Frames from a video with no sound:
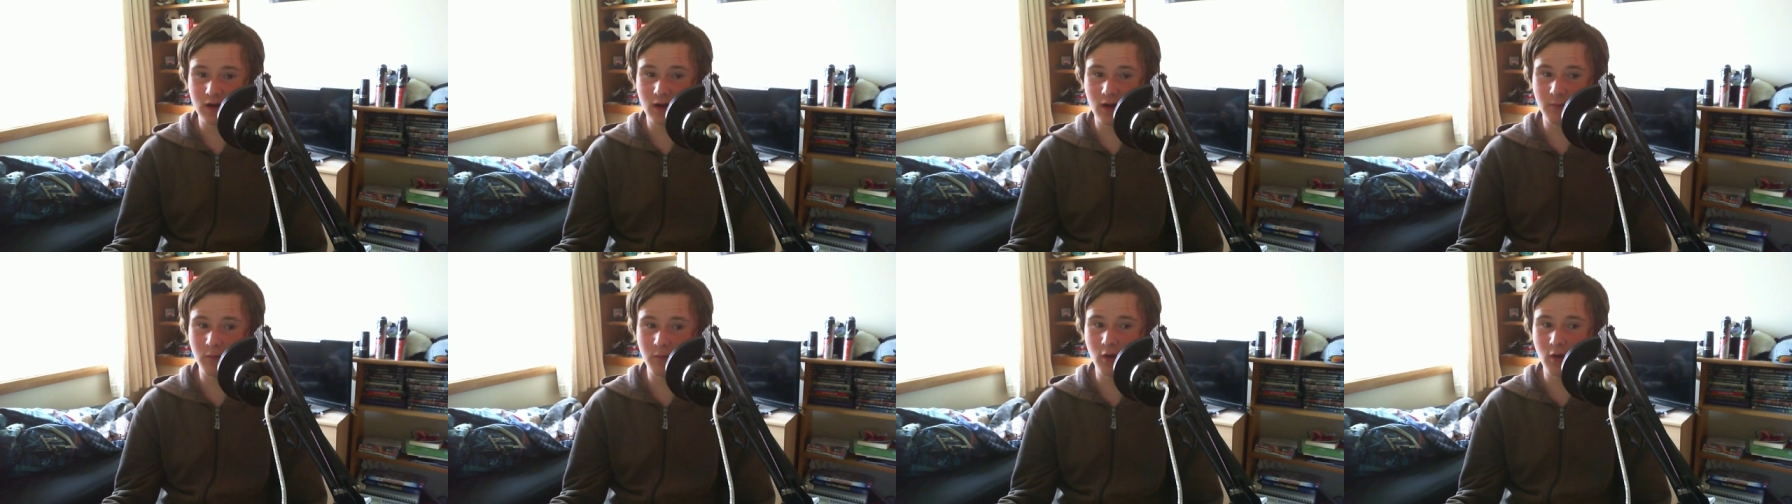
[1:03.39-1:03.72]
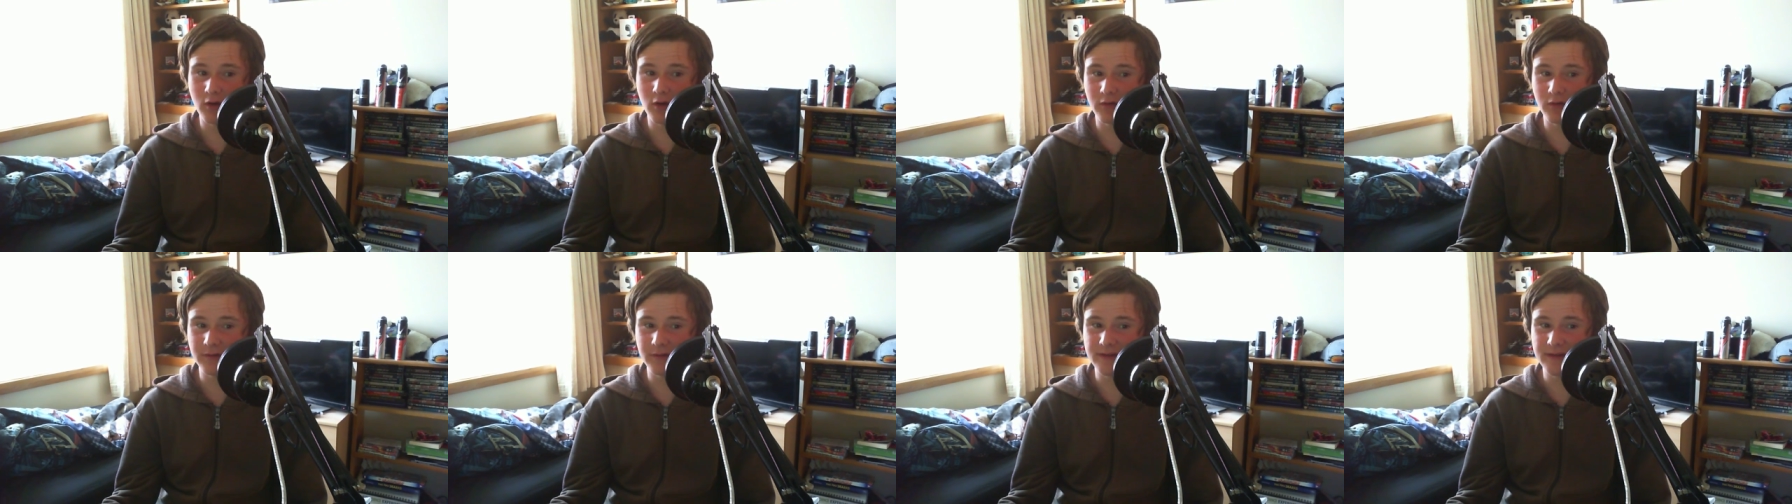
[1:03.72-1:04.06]
I'm not
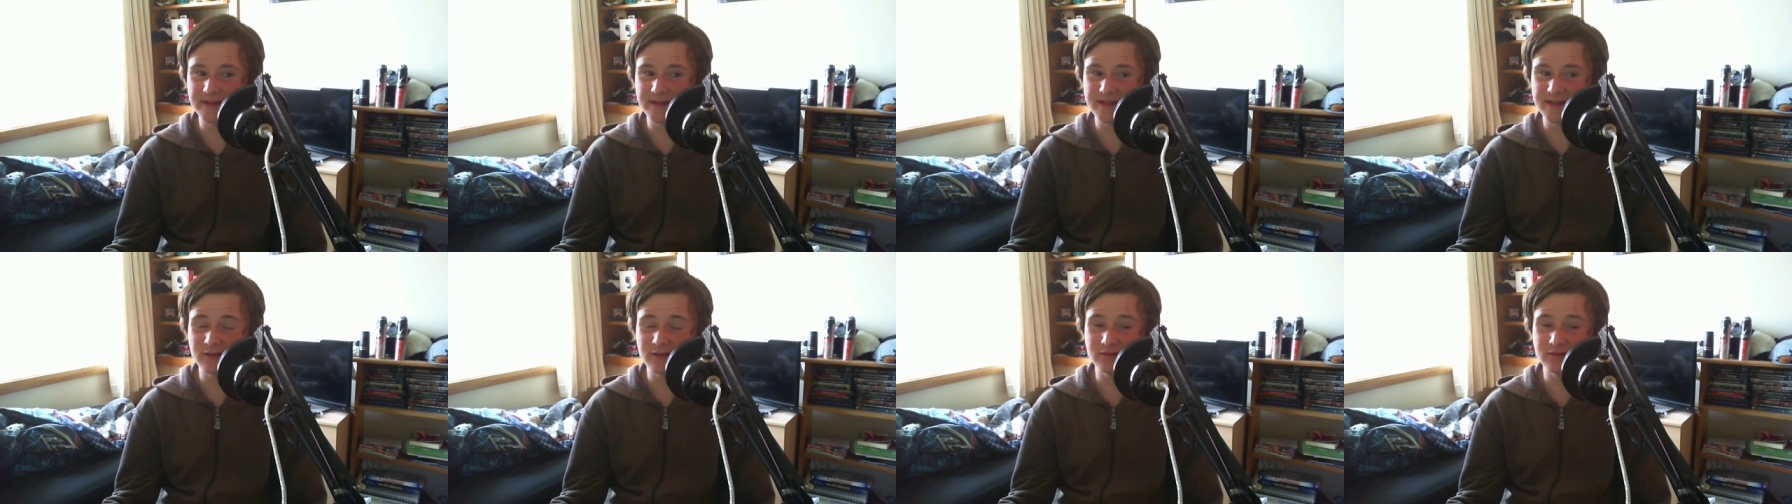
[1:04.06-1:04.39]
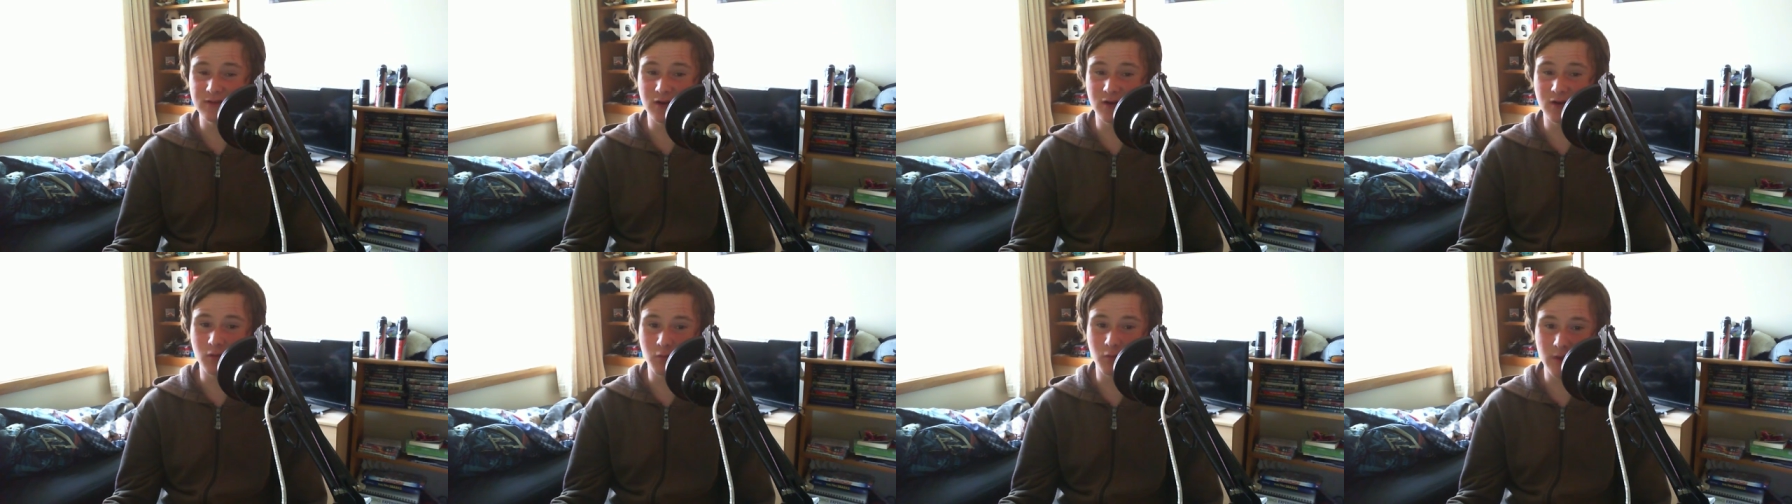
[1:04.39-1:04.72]
going to really say who's
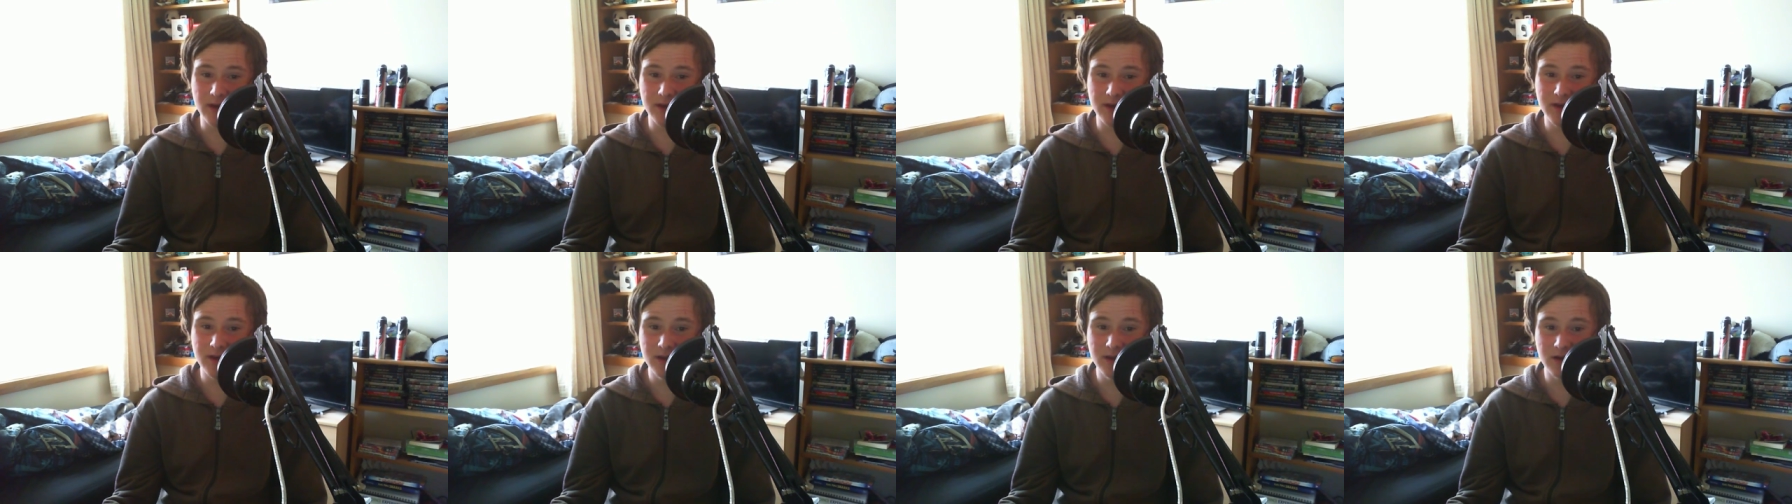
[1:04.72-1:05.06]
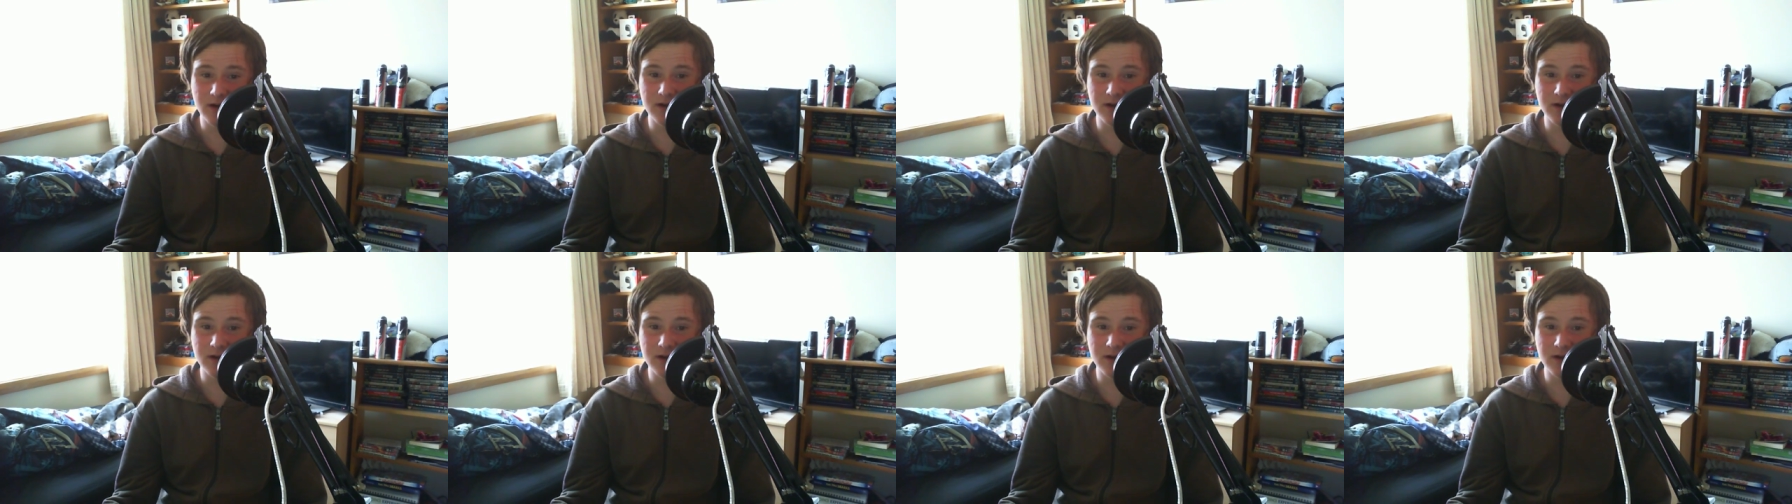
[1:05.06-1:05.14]
going to win.